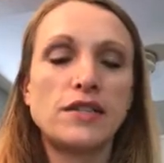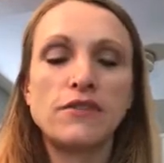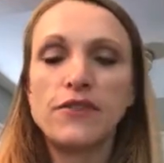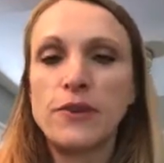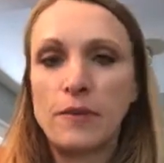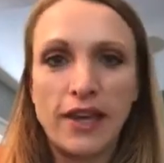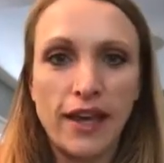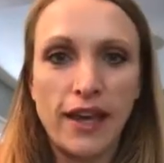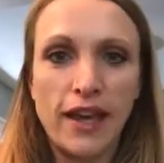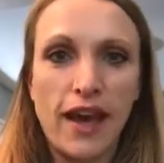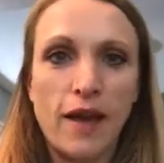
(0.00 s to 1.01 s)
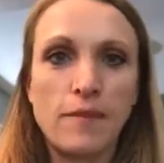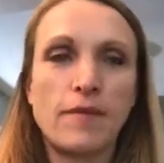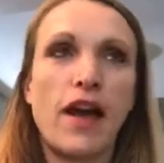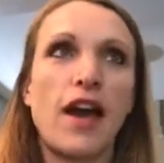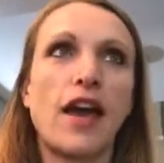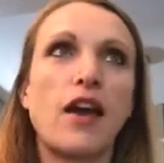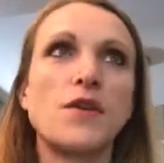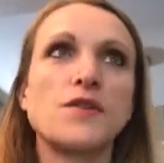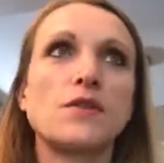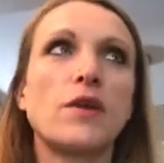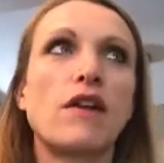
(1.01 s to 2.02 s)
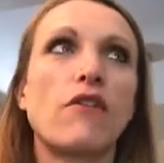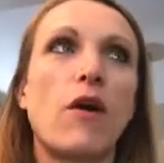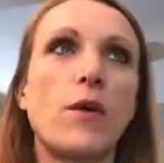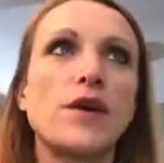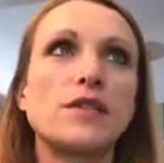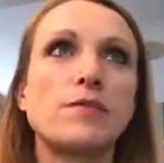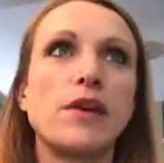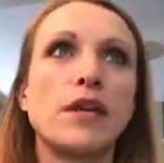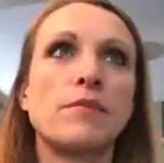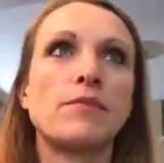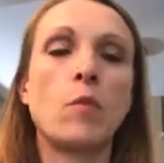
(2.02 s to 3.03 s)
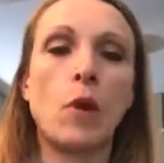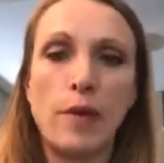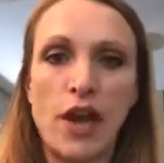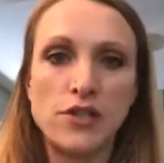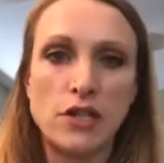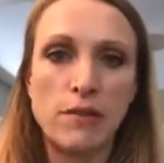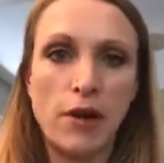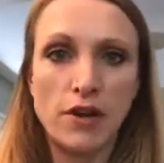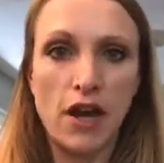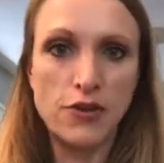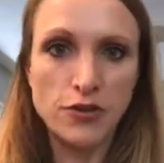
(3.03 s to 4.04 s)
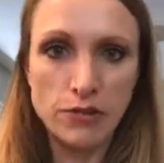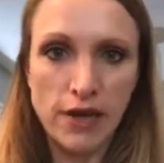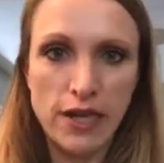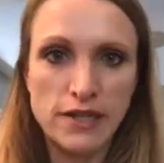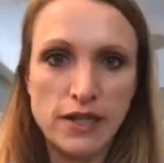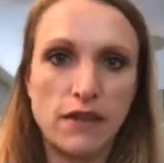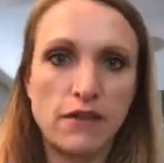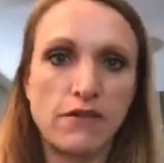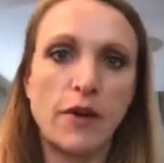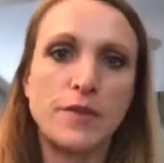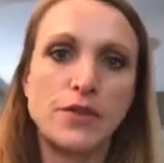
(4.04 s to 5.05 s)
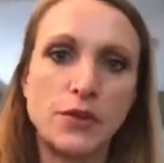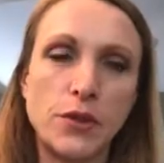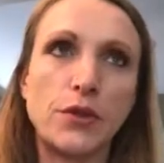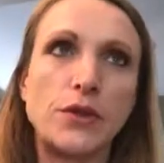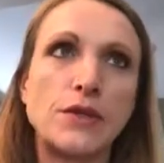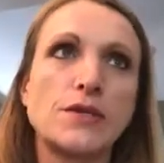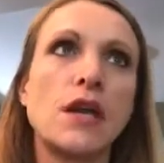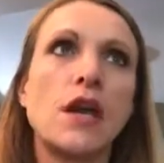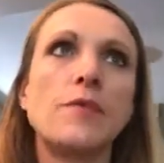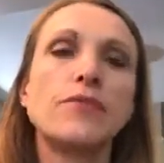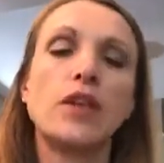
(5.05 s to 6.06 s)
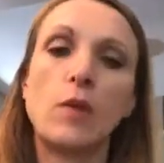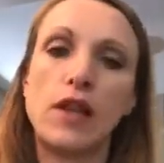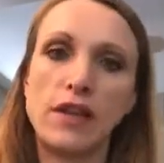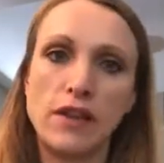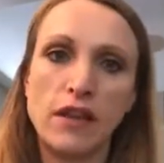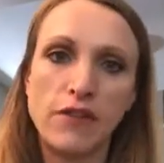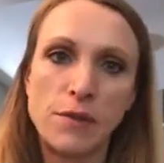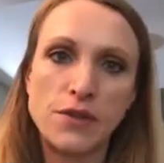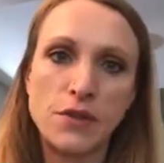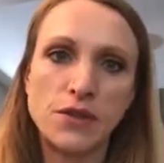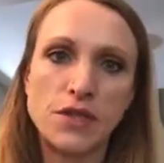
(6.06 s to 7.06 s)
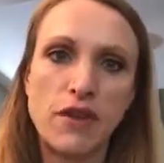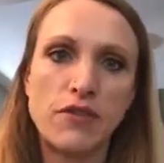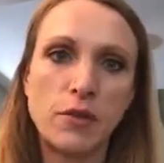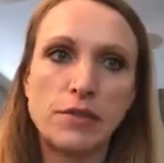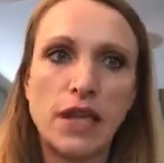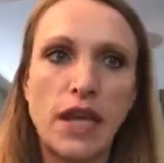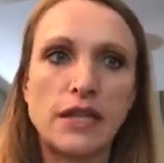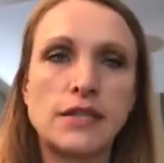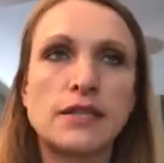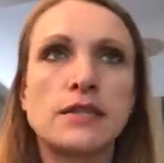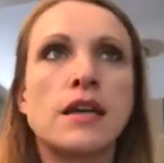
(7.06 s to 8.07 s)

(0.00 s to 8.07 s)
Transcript: for me. I also have always been more passionate about natural medicine than pharmaceuticals. And while I think pharmaceuticals have their place,